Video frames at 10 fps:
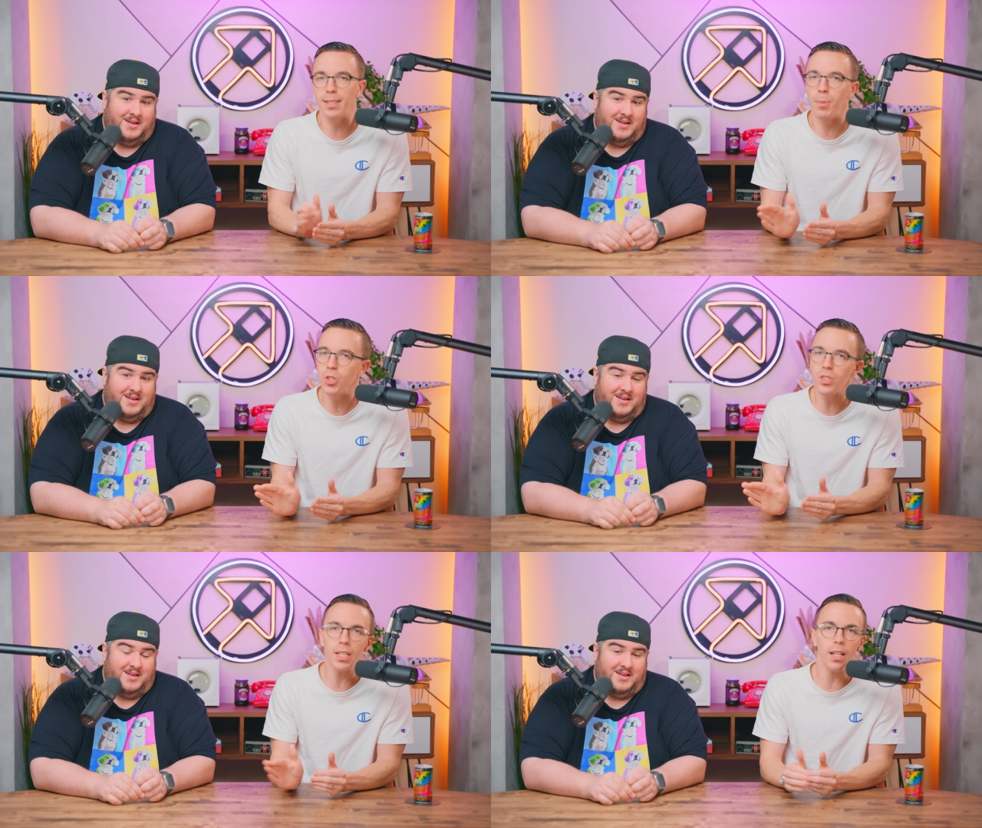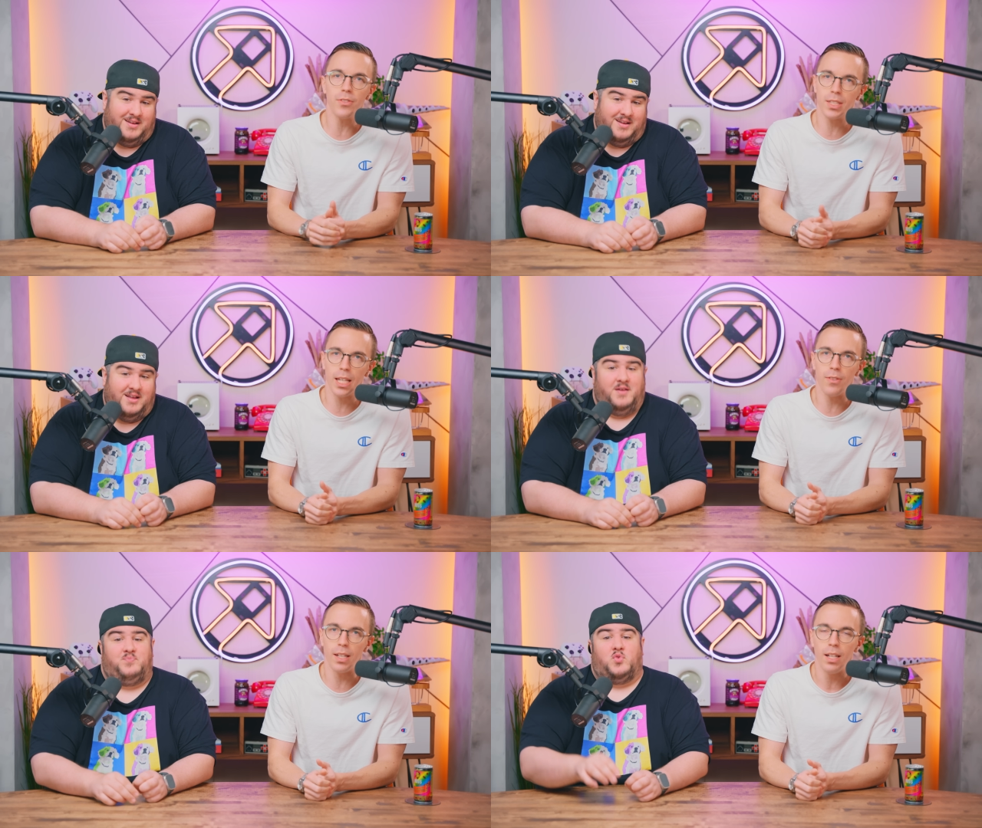Speaker 1: as much as he loves to
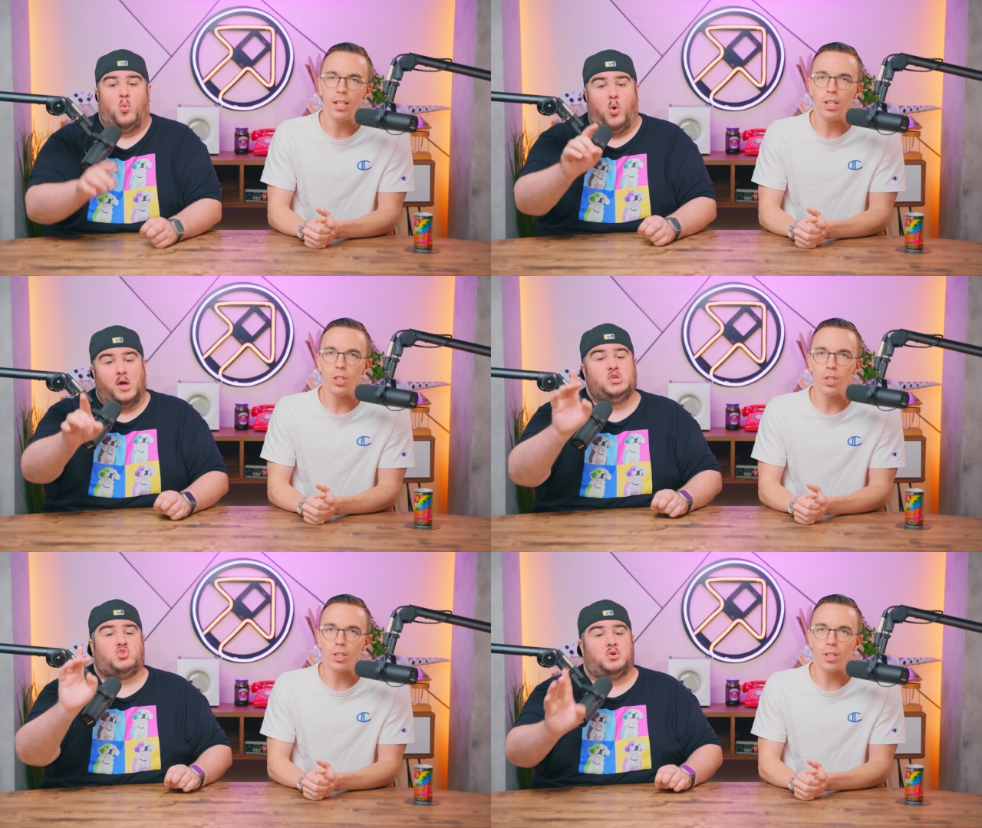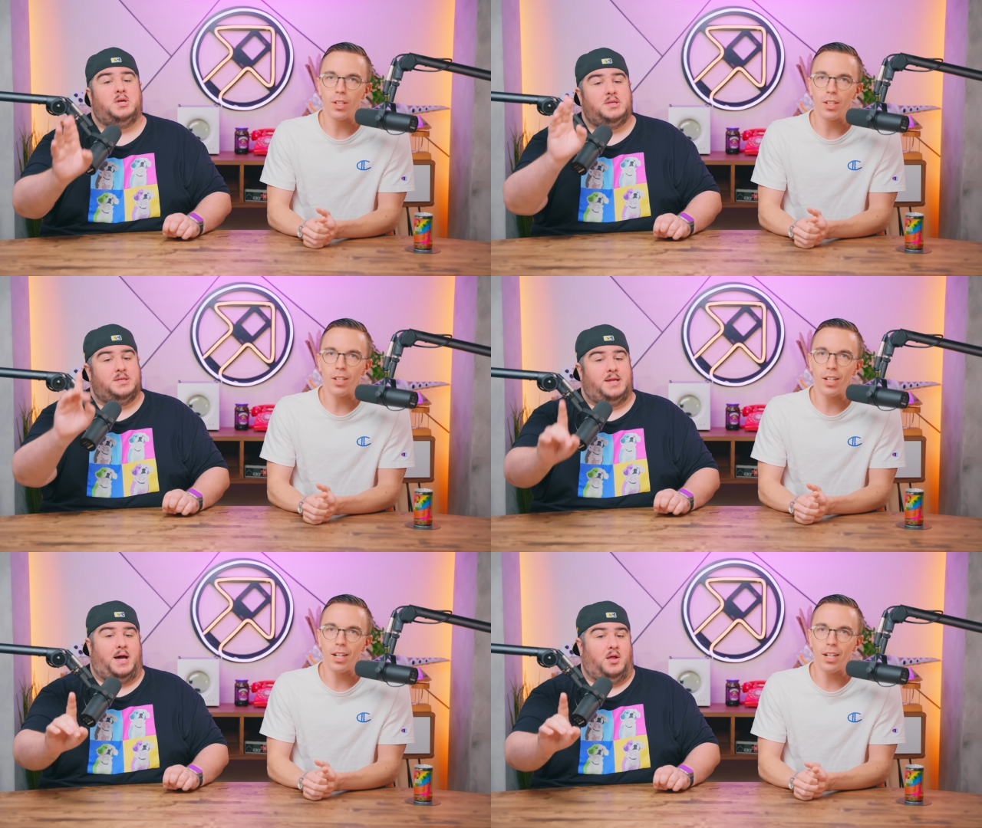give it. $1
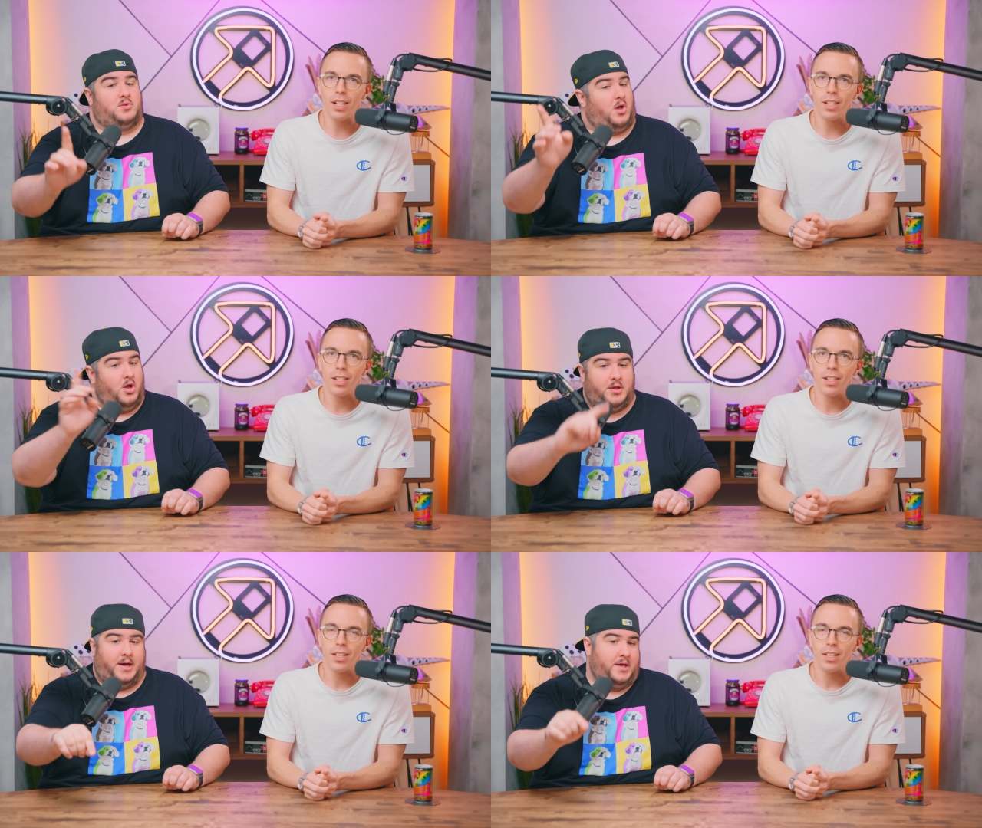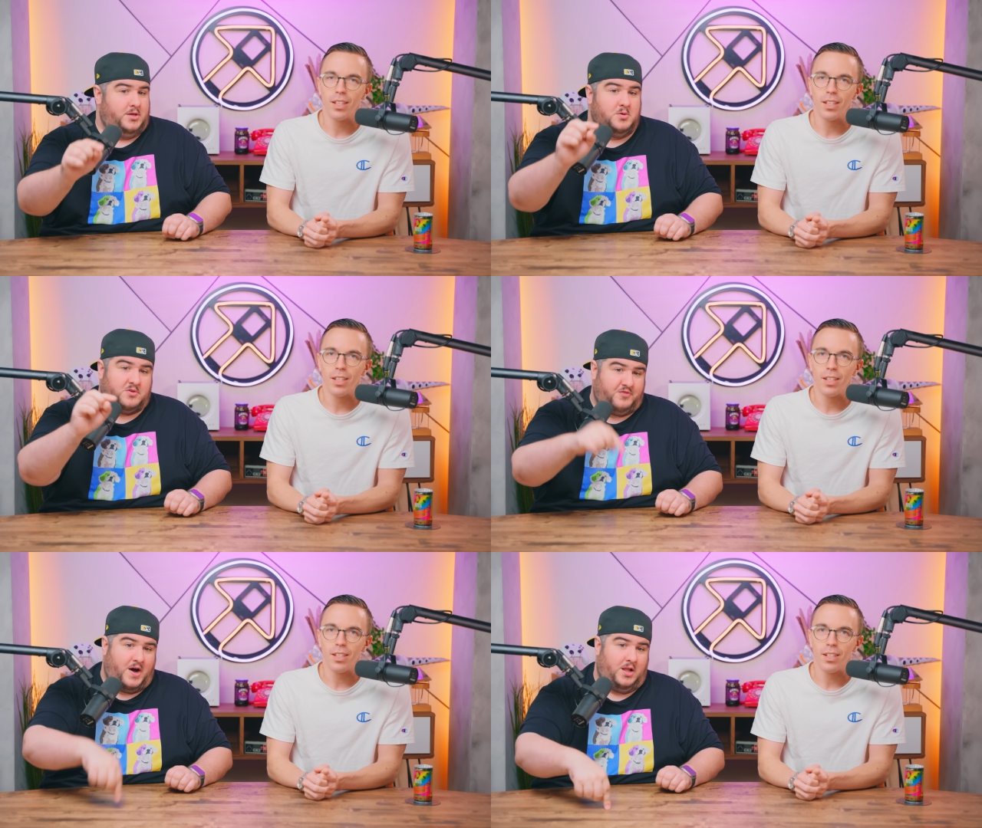
Speaker 2: trillion. All you got to do
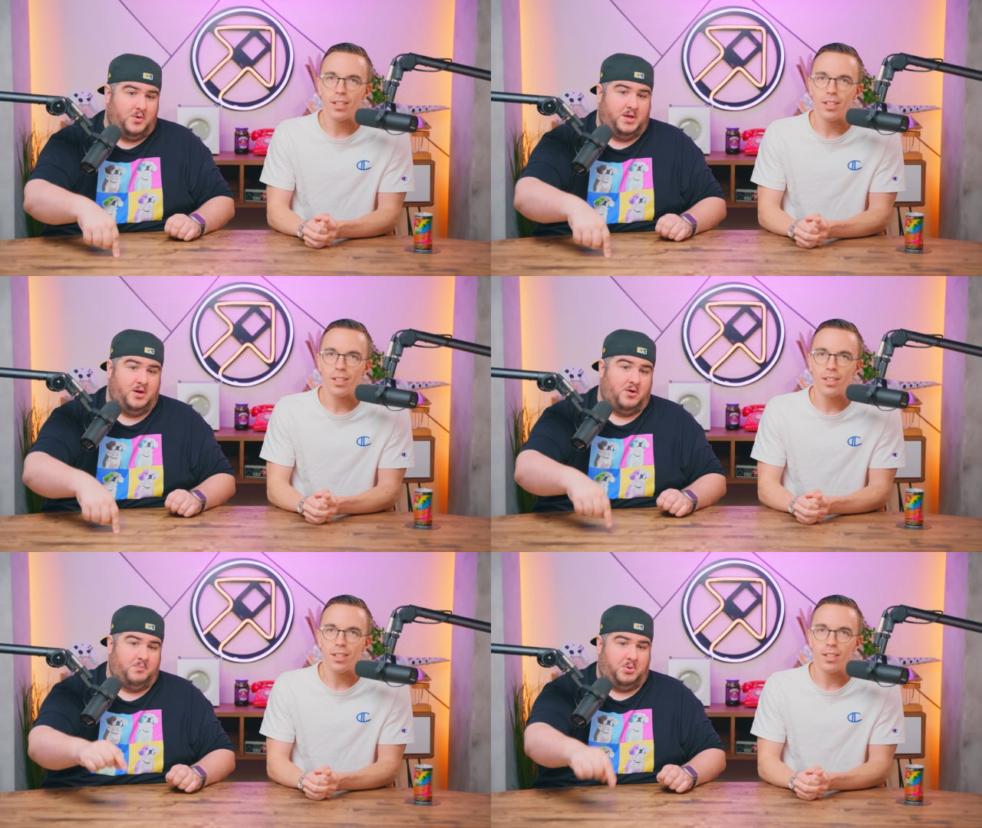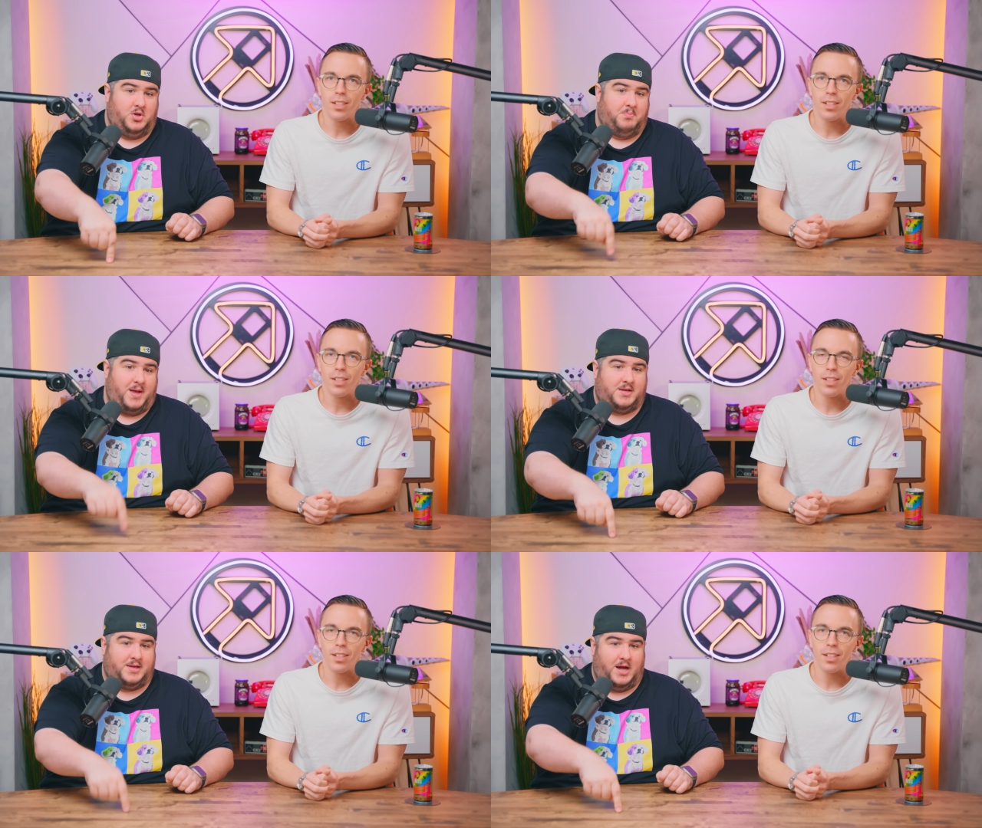is follow here and put your
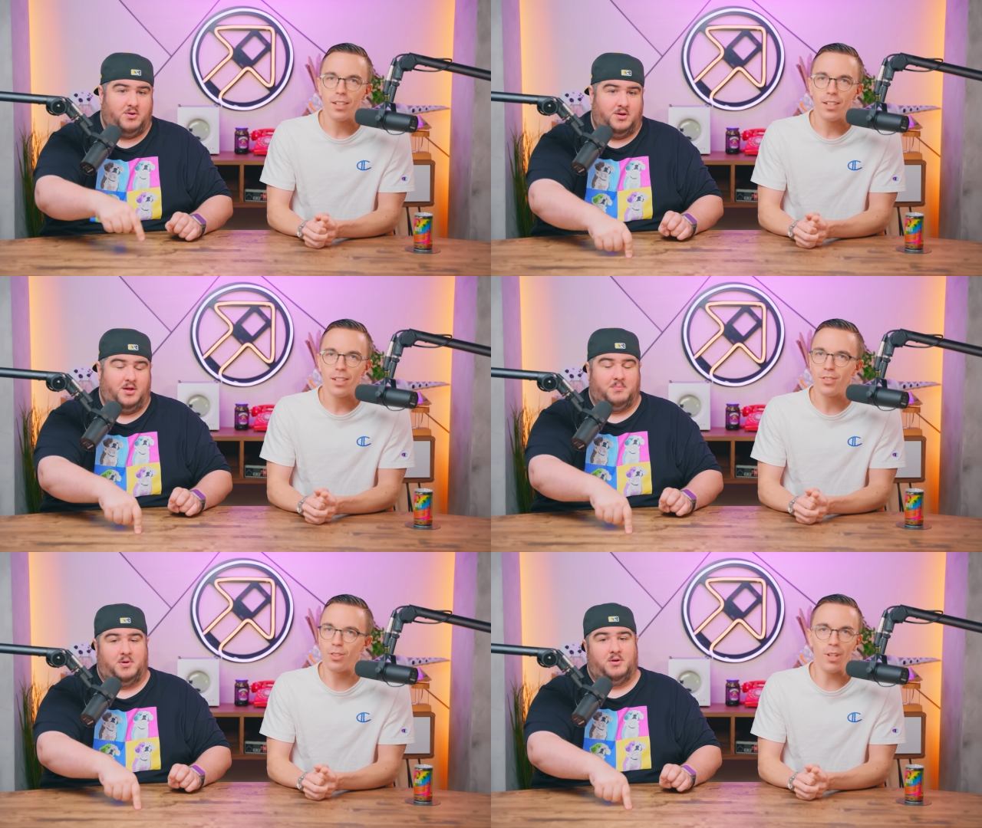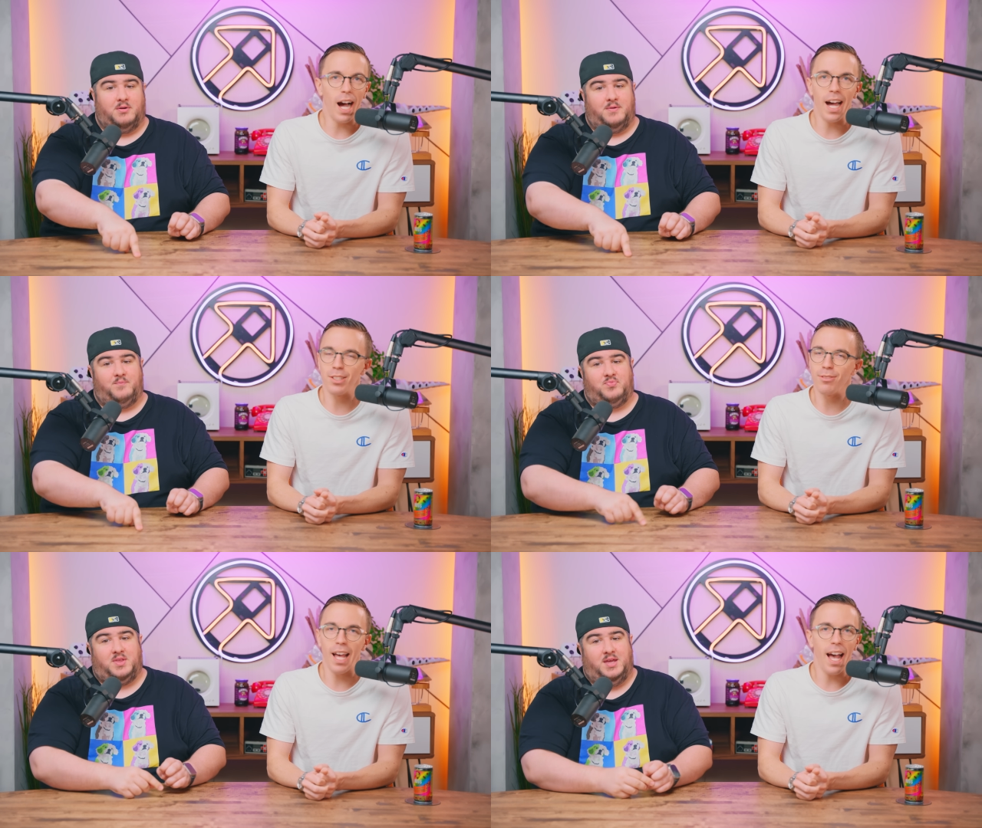bank account number. Do
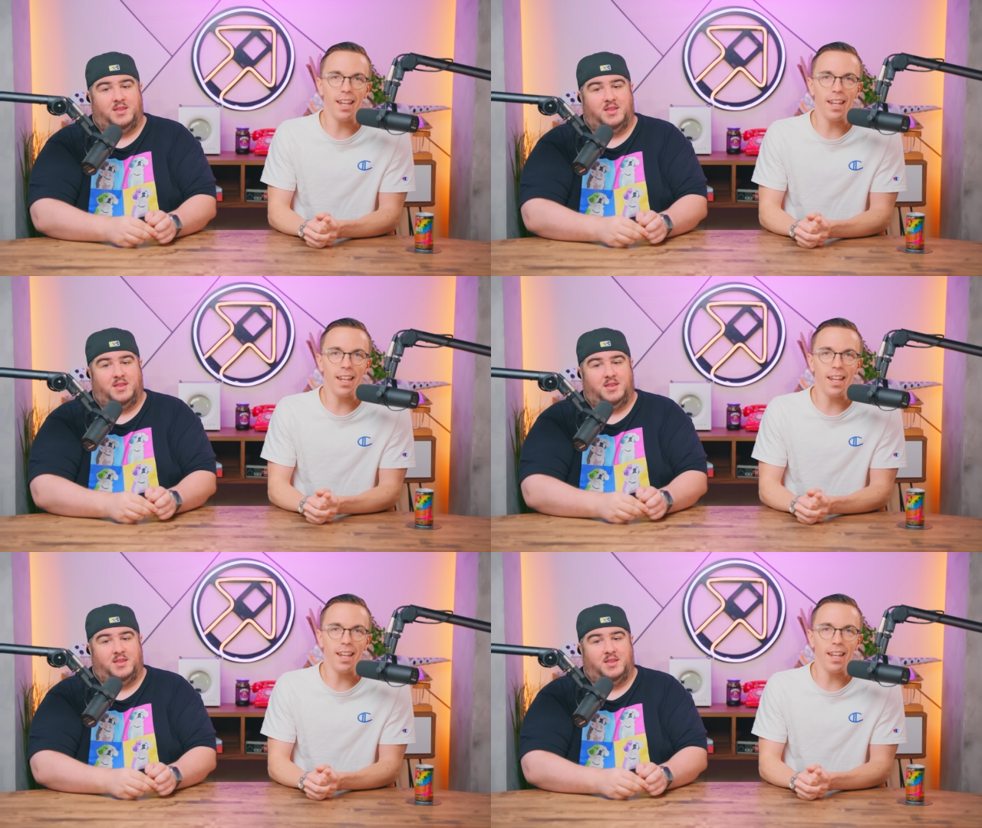not do that